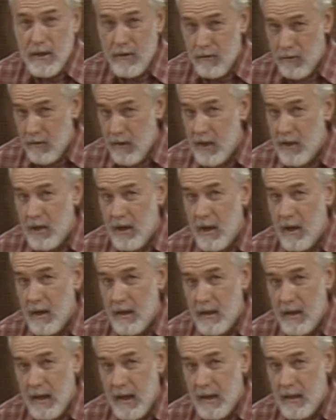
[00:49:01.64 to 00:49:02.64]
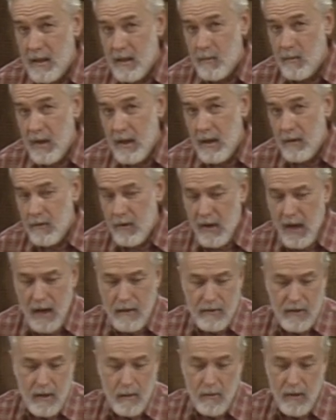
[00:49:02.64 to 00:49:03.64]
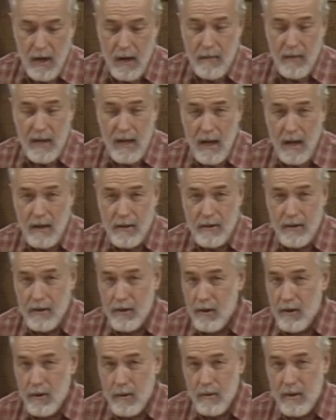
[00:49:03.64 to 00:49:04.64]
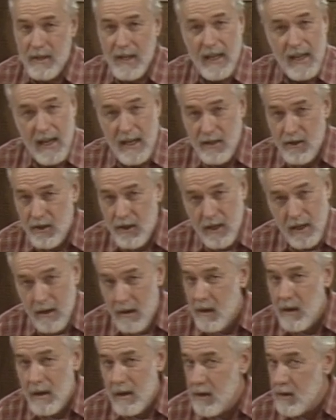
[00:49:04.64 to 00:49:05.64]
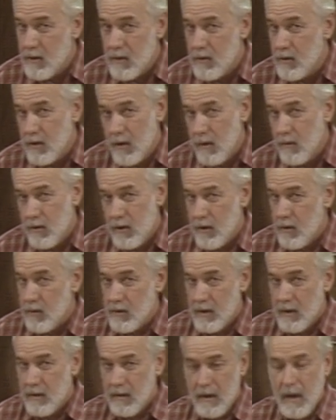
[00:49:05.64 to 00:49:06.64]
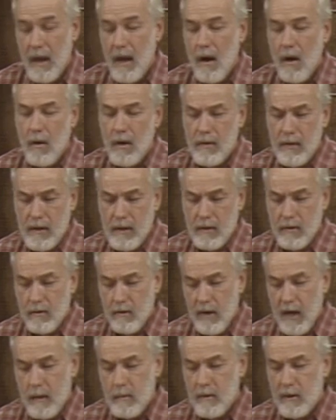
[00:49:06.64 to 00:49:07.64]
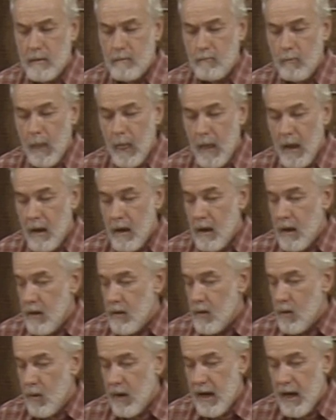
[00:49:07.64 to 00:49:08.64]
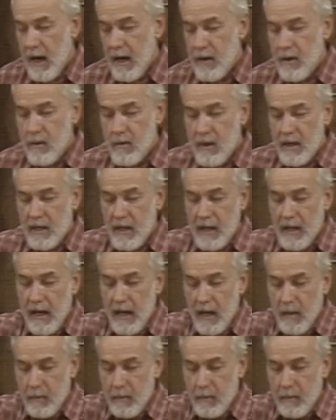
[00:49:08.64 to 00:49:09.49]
fresh contact cement. If you have some around the house that you used last year, don't use it now on these grips. The way I do it is I take a